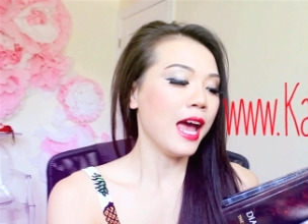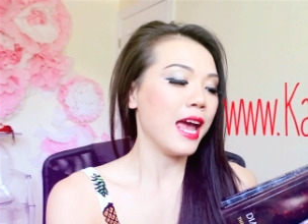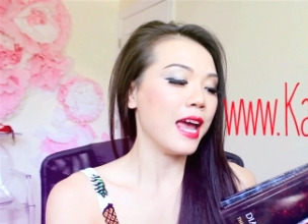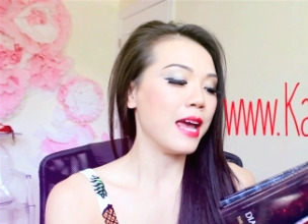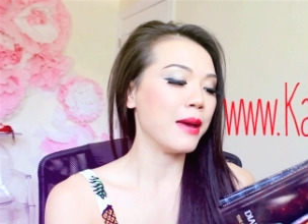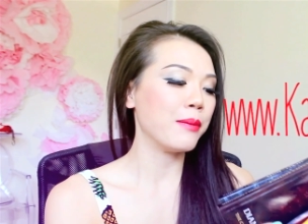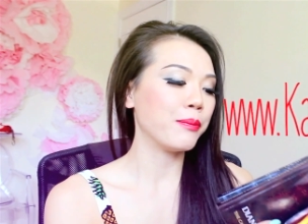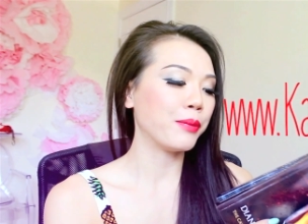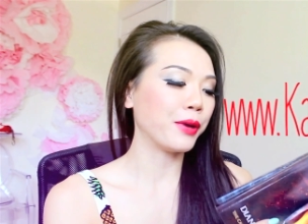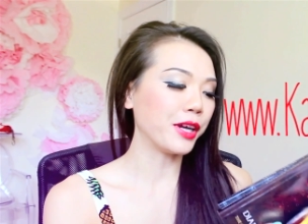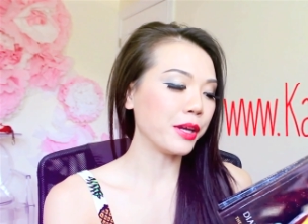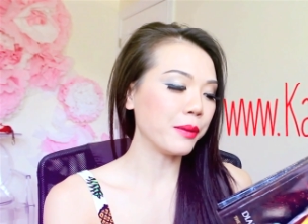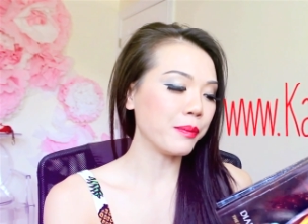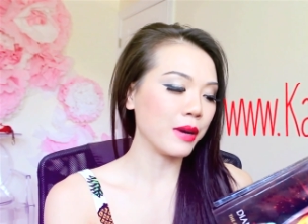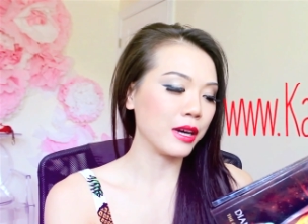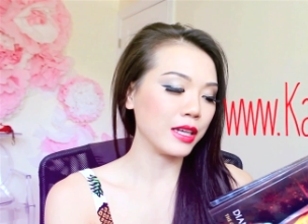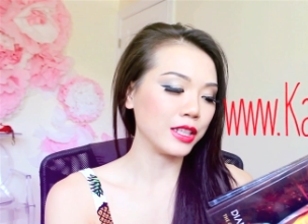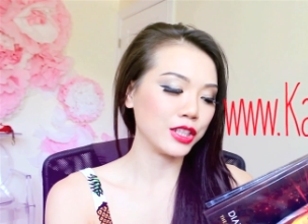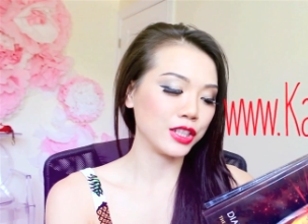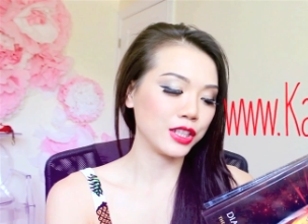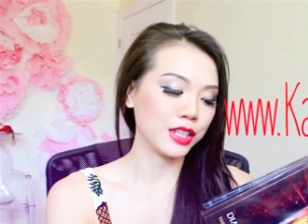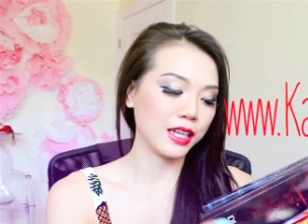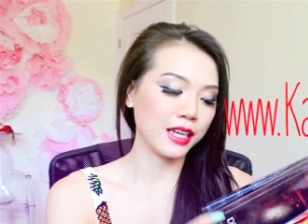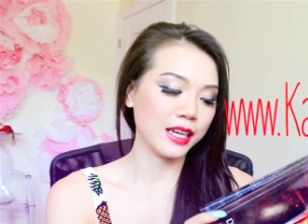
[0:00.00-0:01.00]
And pretty
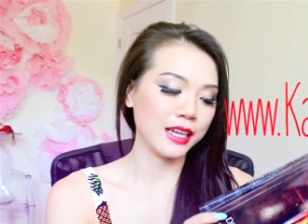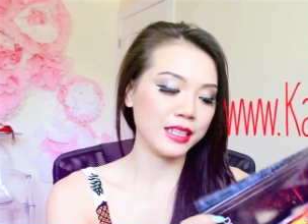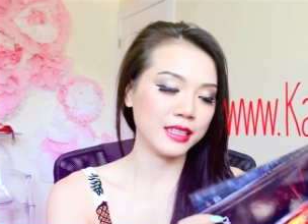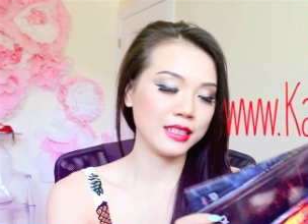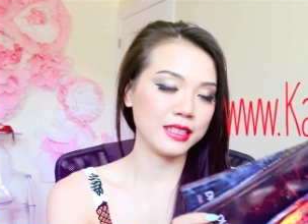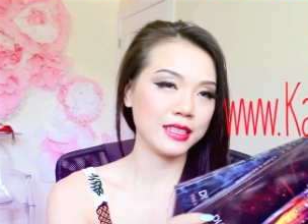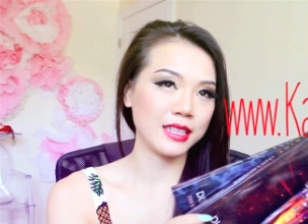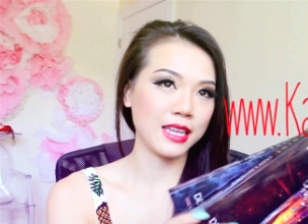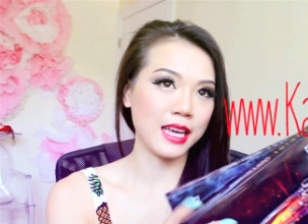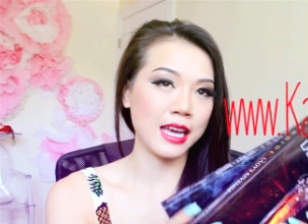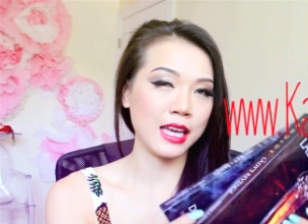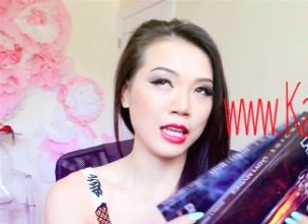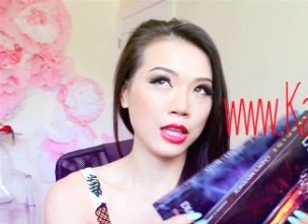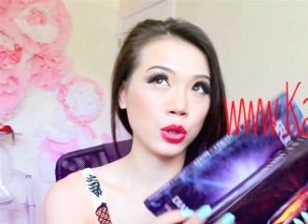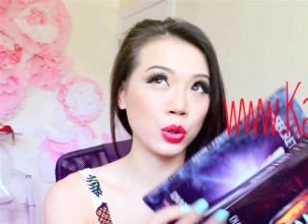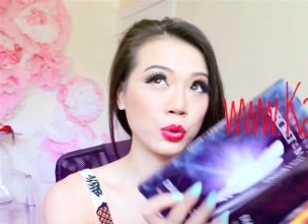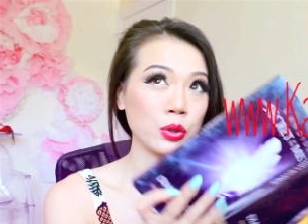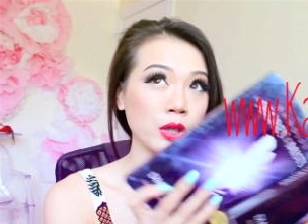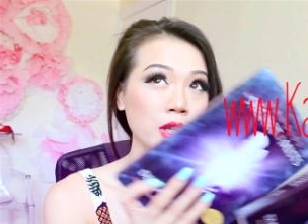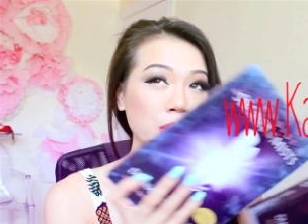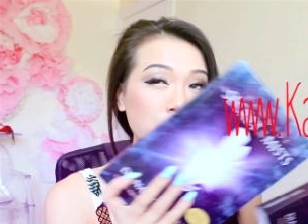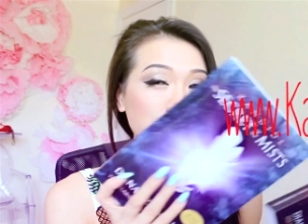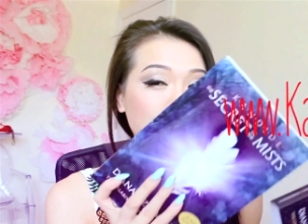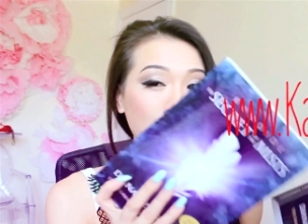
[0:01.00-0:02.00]
much it's a
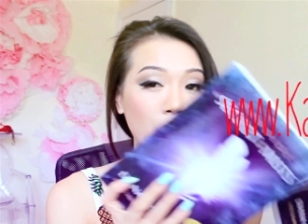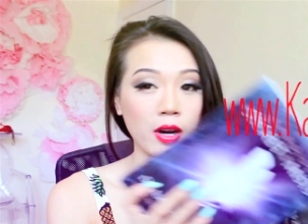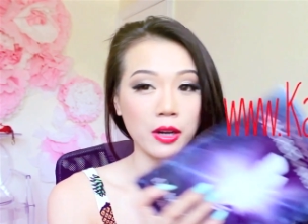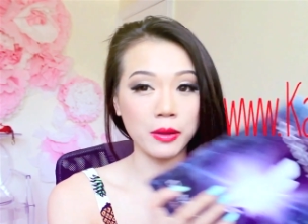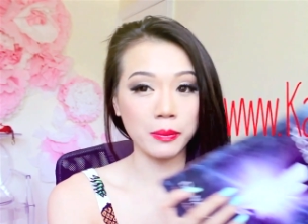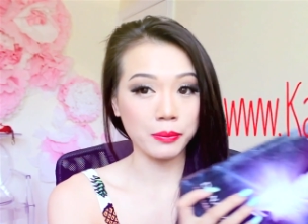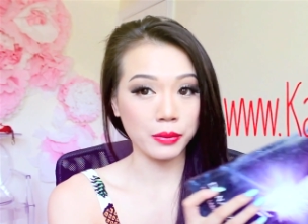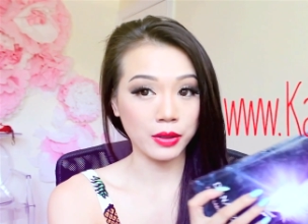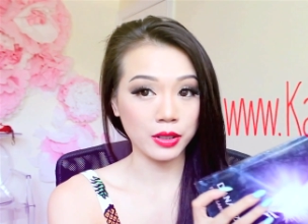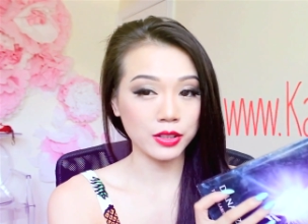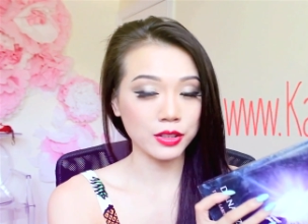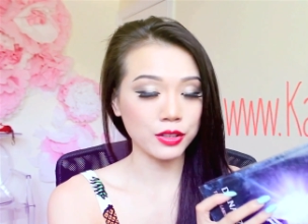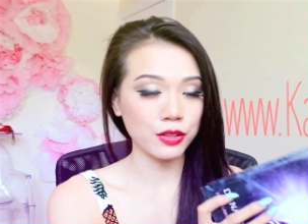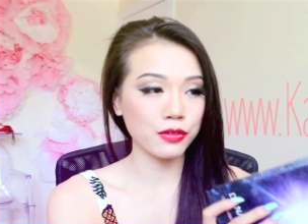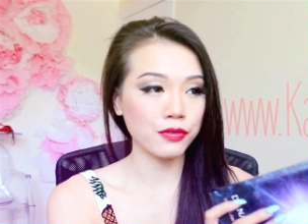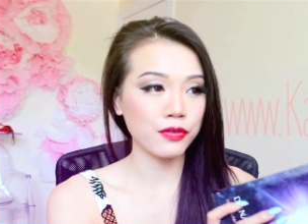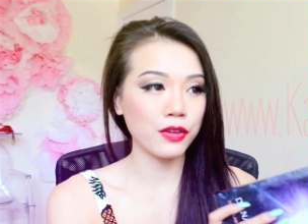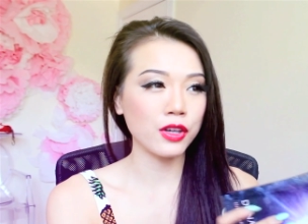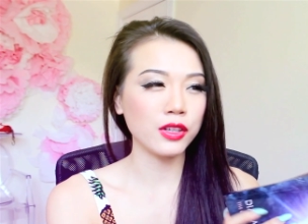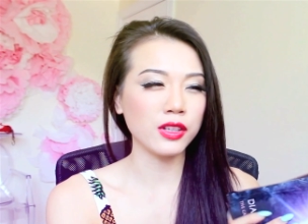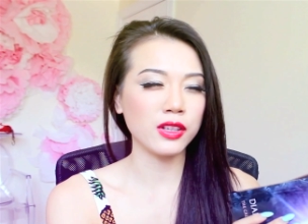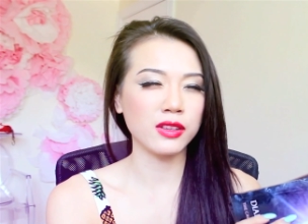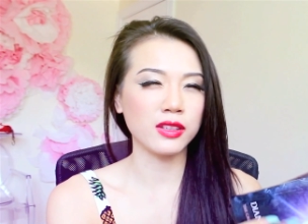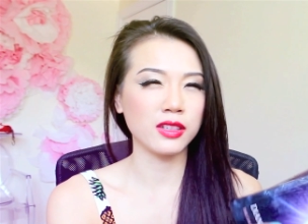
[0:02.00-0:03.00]
three-part book. So
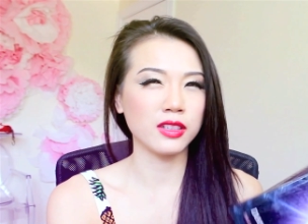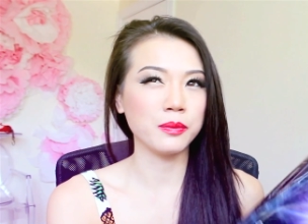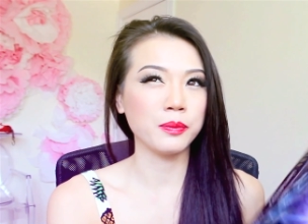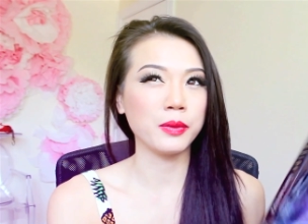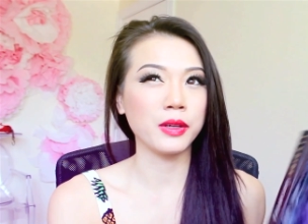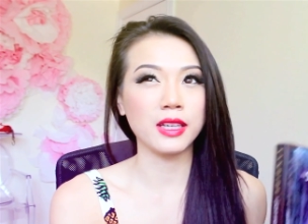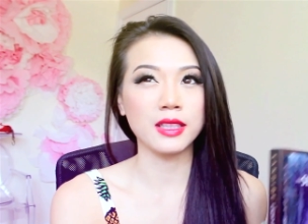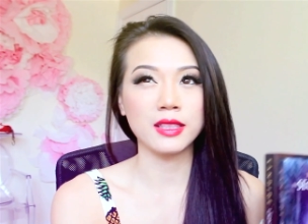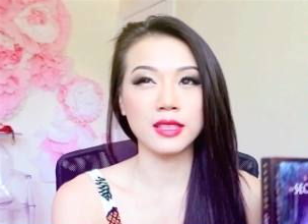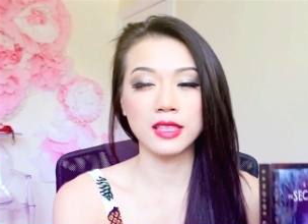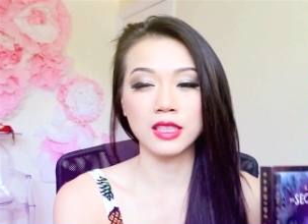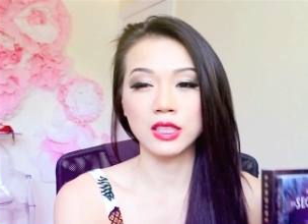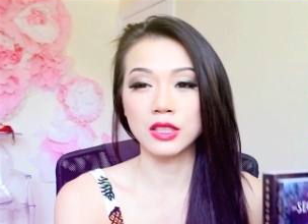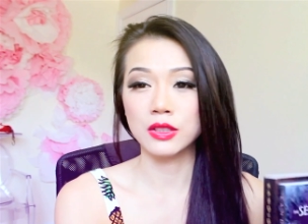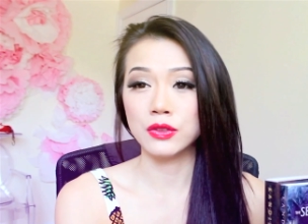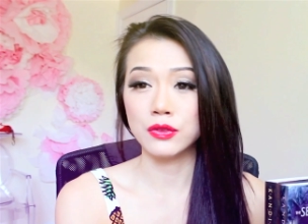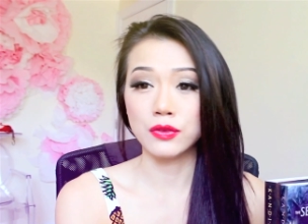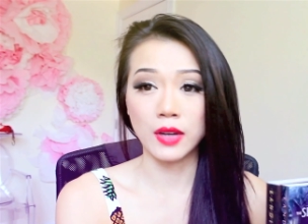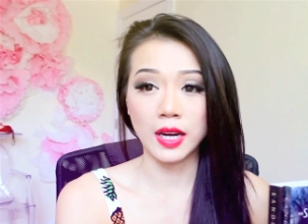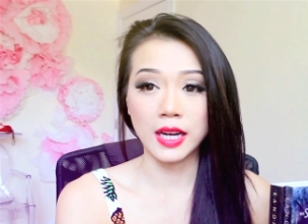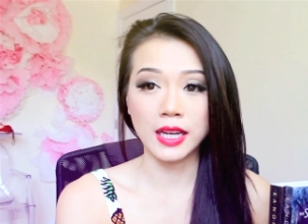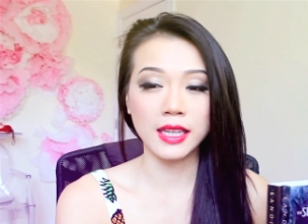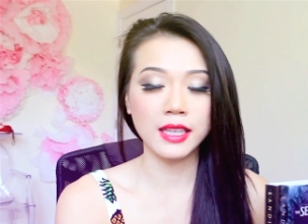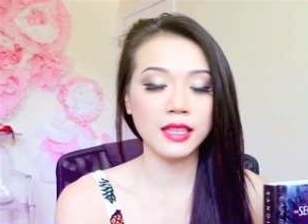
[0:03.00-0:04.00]
far the third book is still
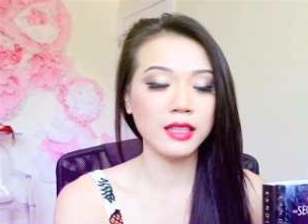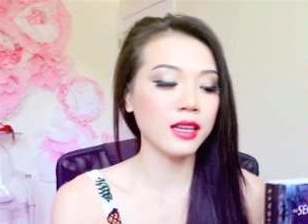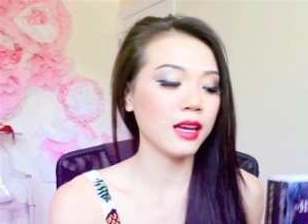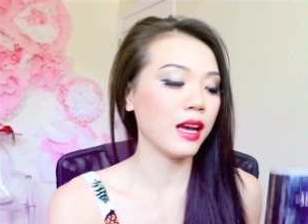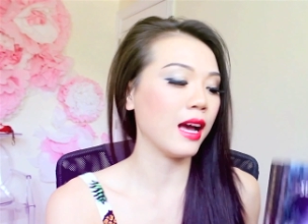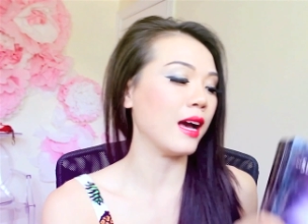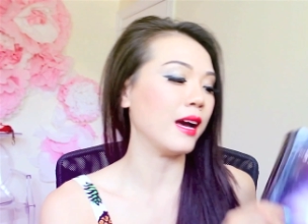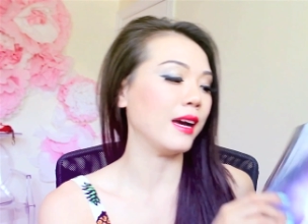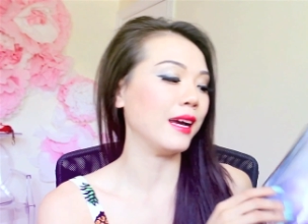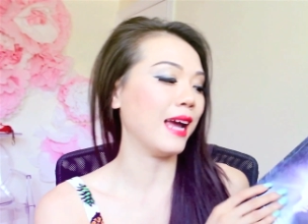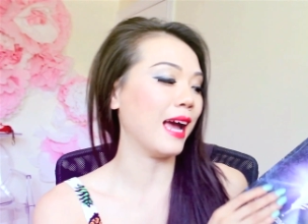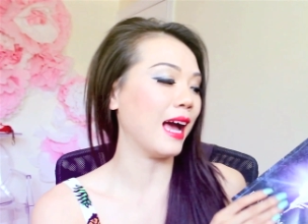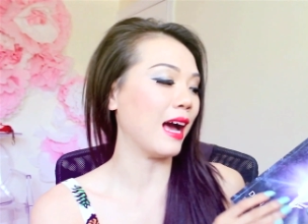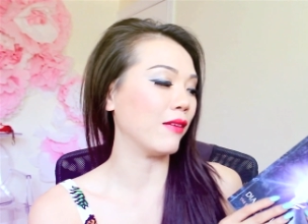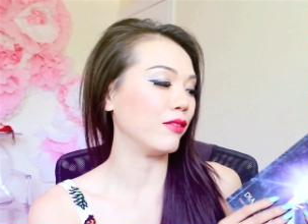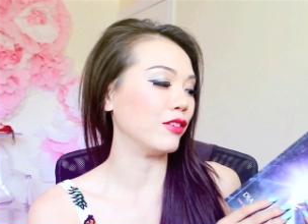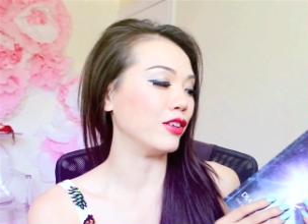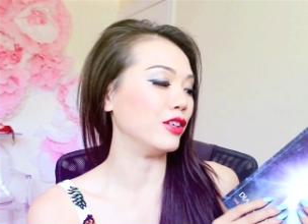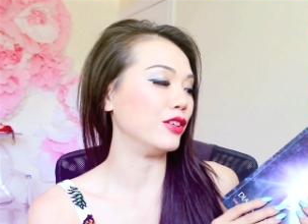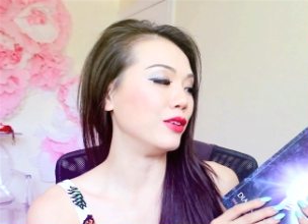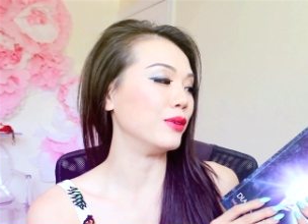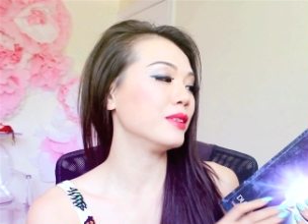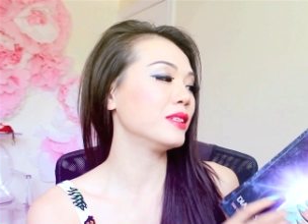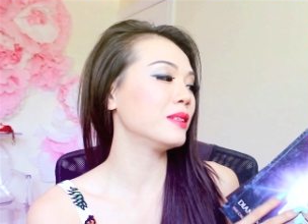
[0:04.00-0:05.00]
in writing. I have
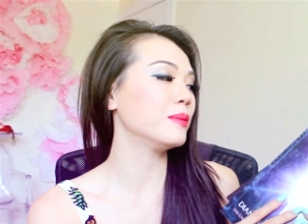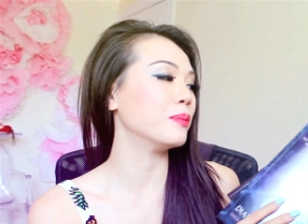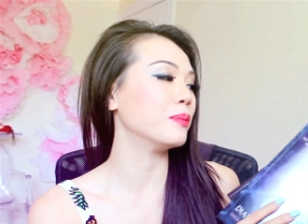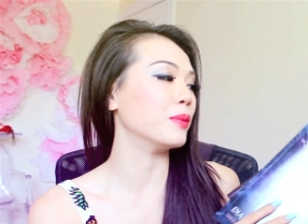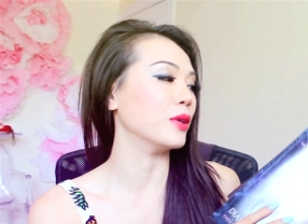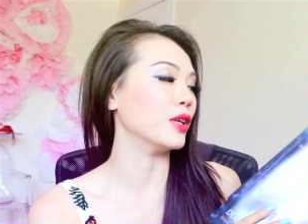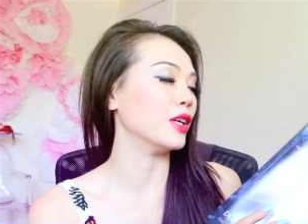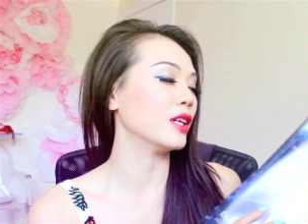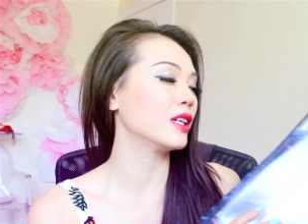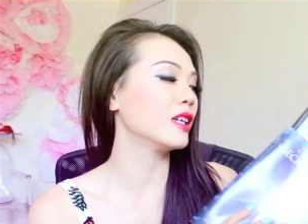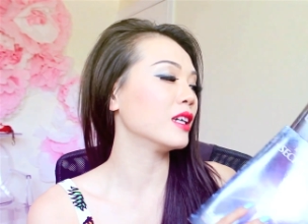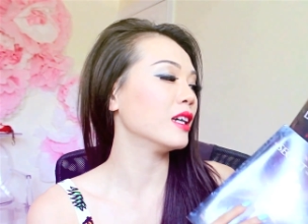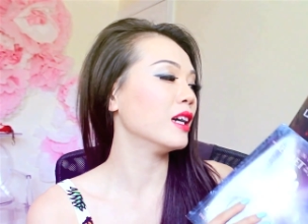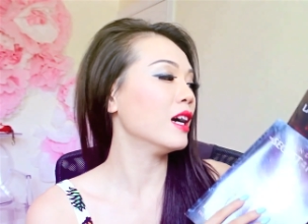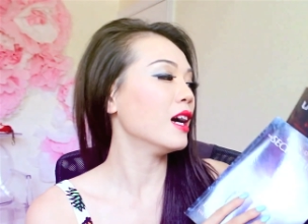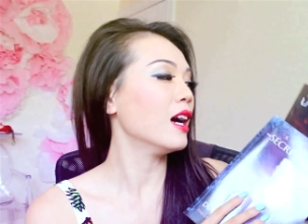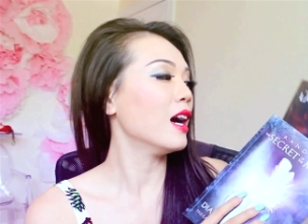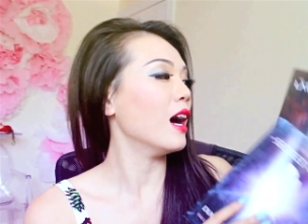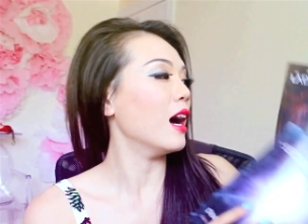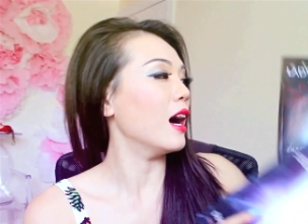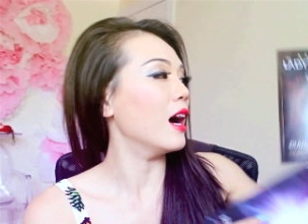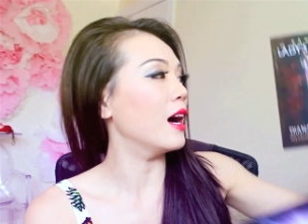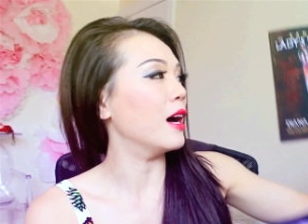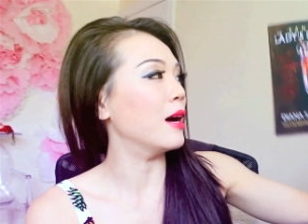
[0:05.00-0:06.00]
the newest book
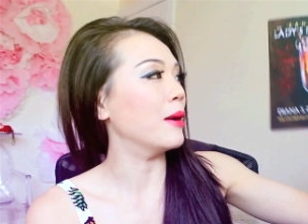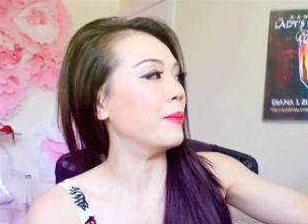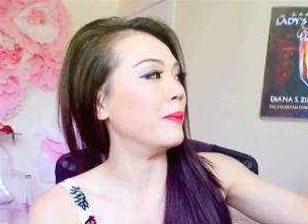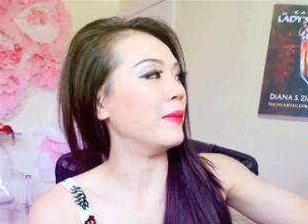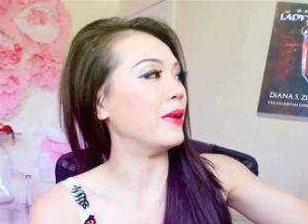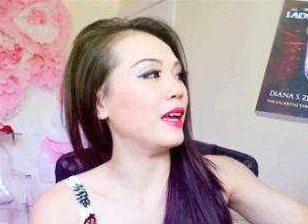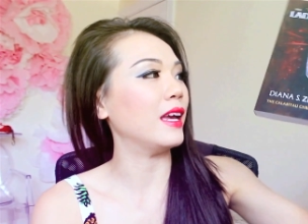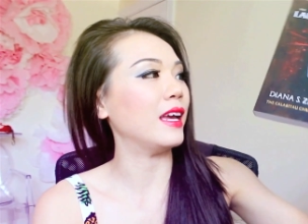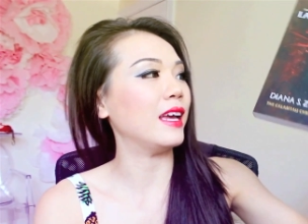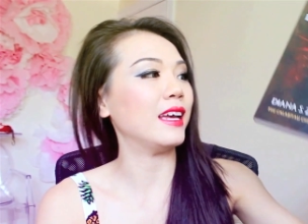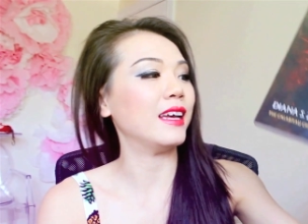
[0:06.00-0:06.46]
um,